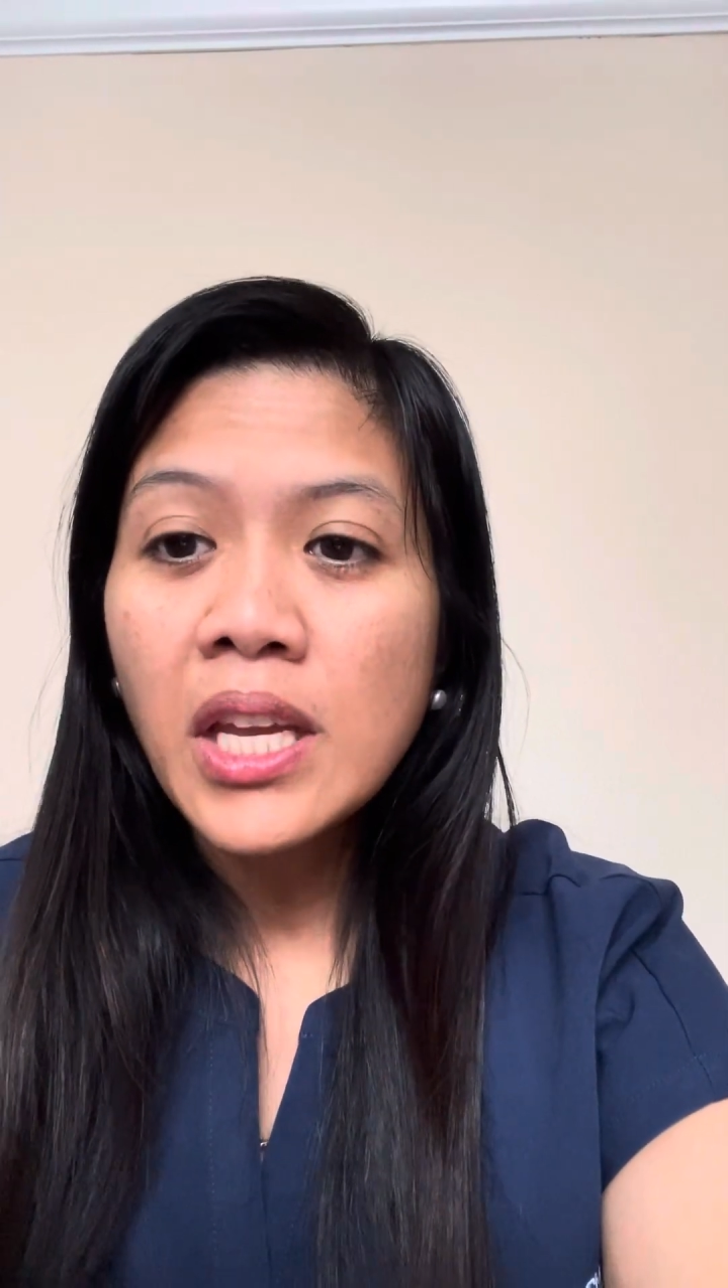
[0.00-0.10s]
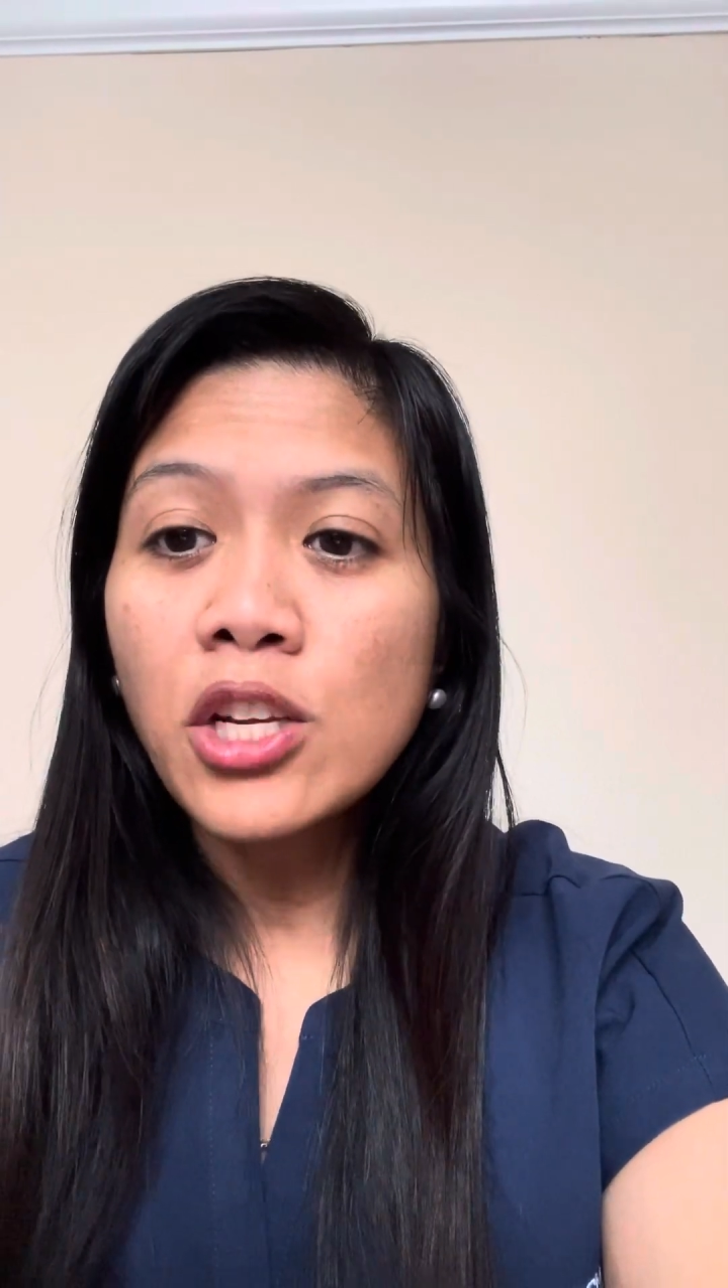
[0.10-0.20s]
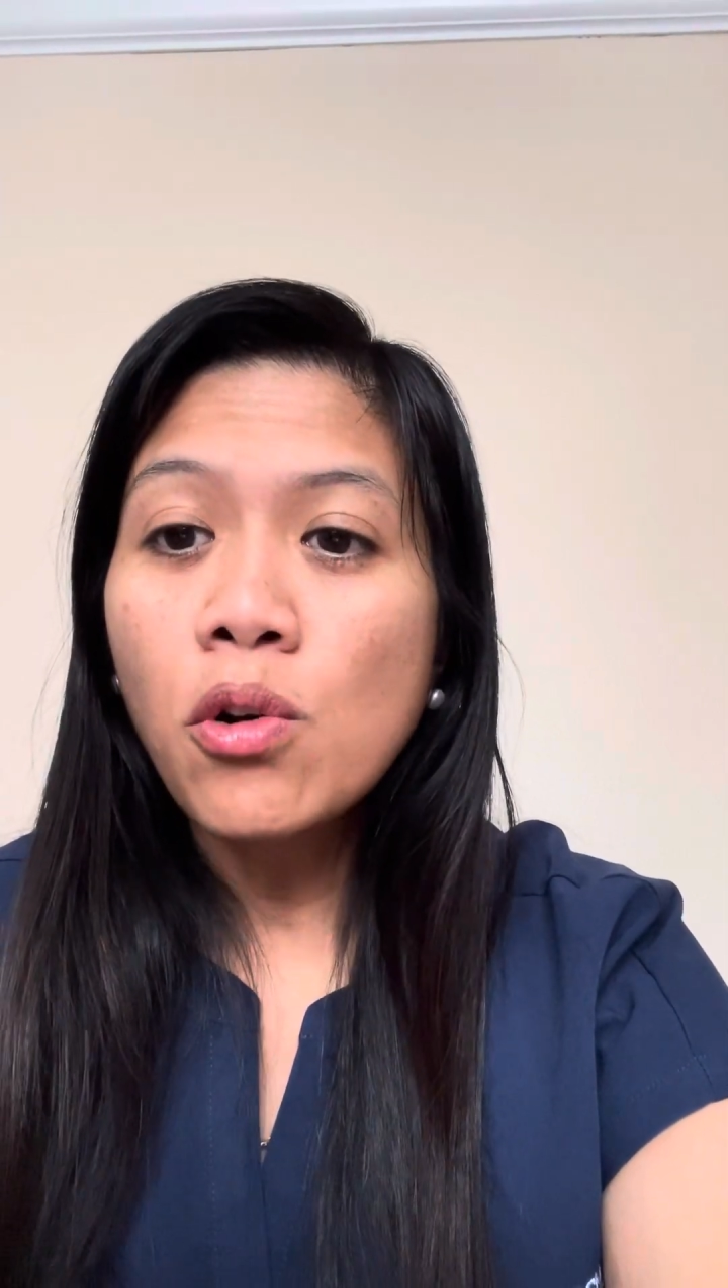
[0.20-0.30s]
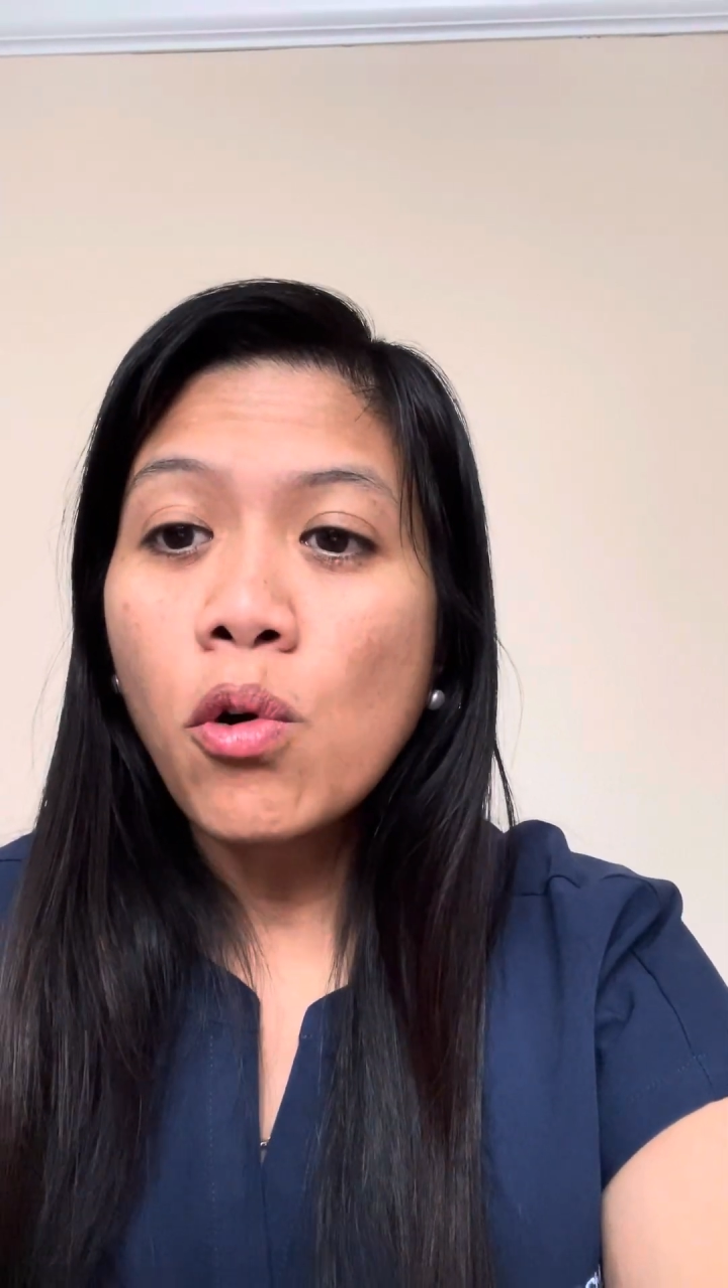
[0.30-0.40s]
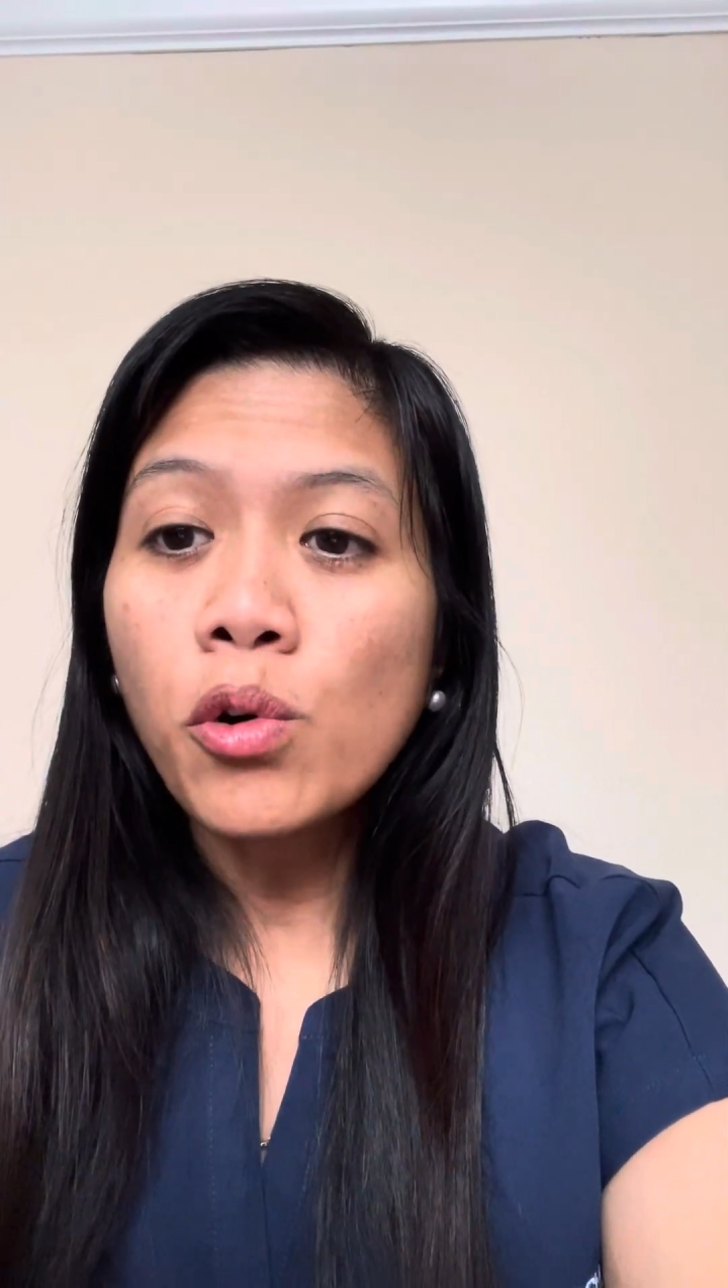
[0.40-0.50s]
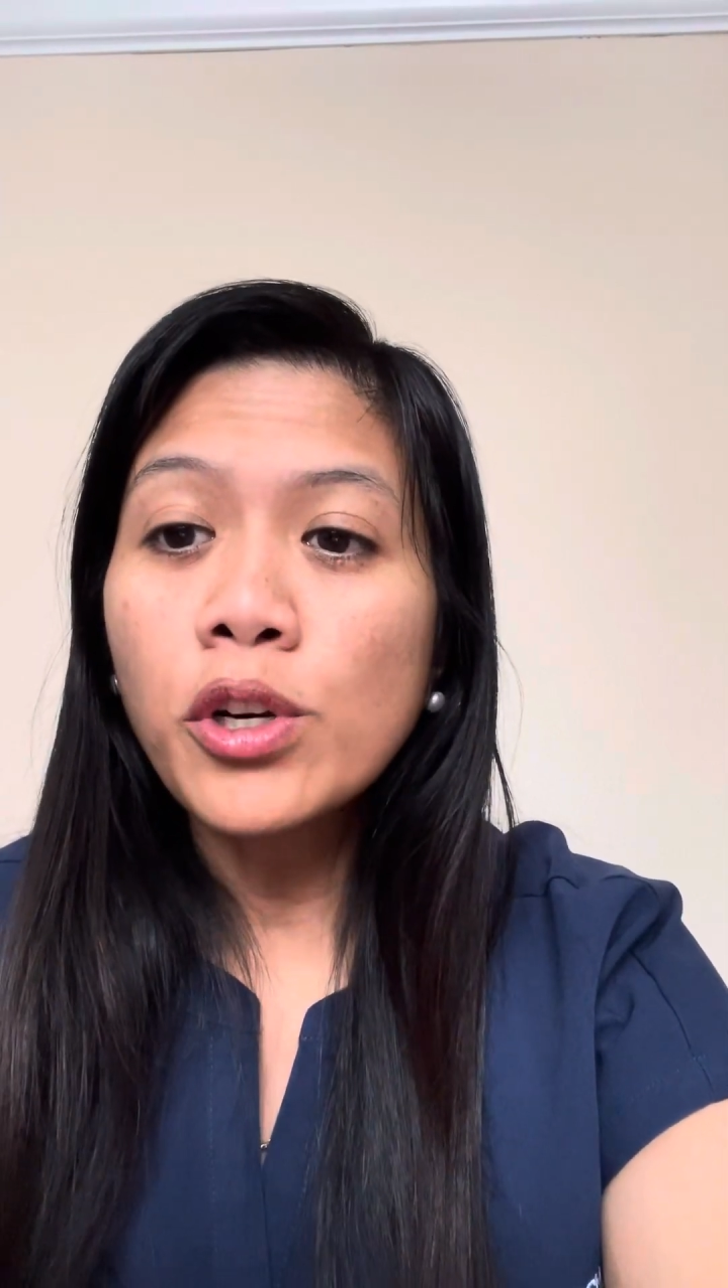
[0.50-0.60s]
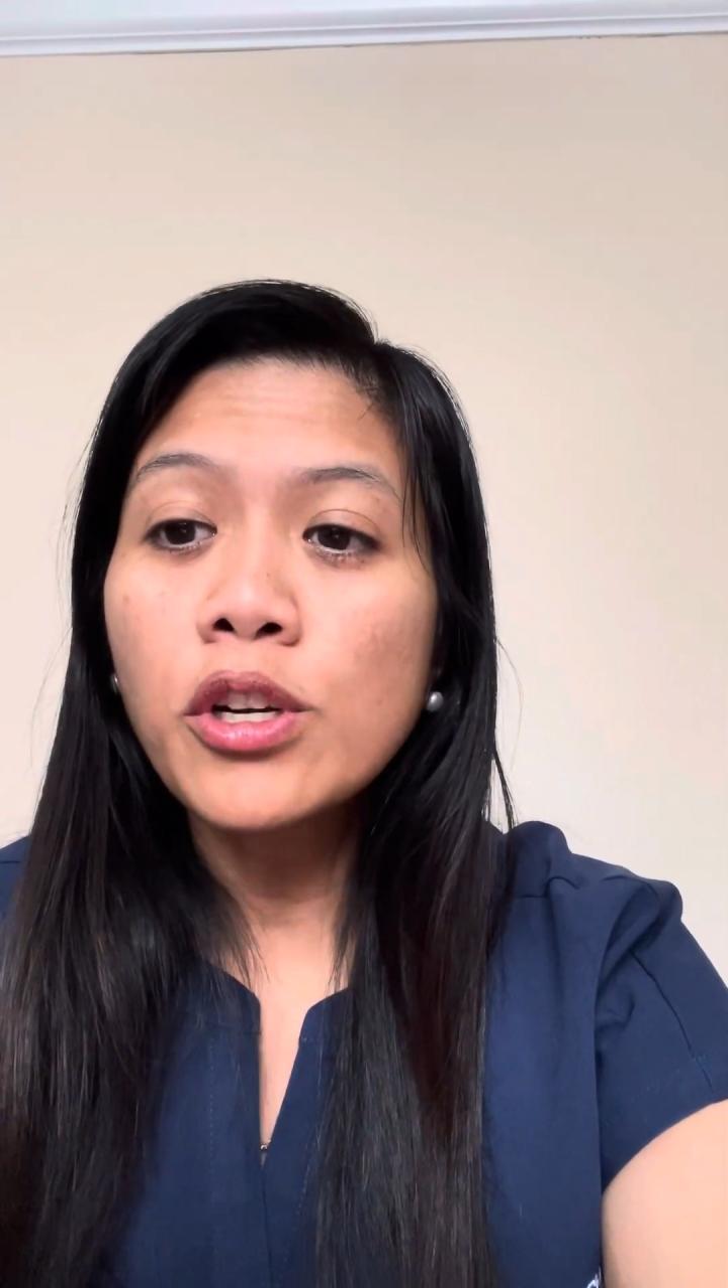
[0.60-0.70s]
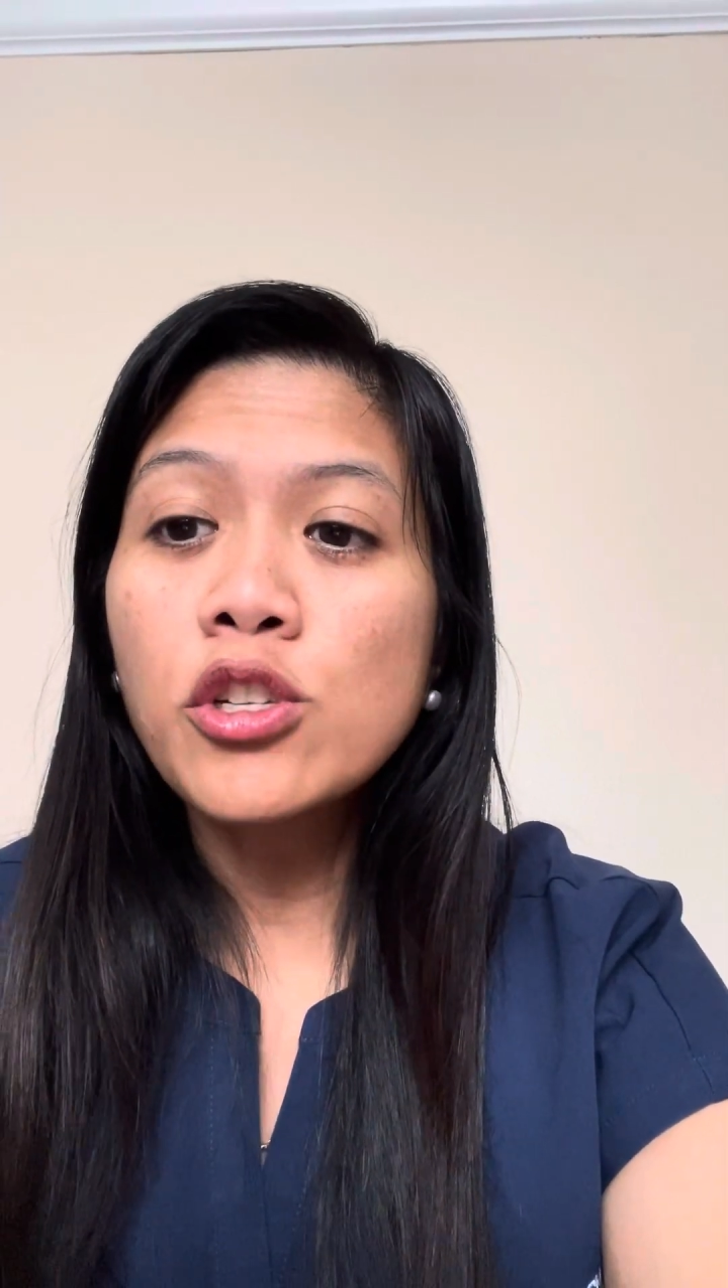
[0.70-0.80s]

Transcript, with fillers: in order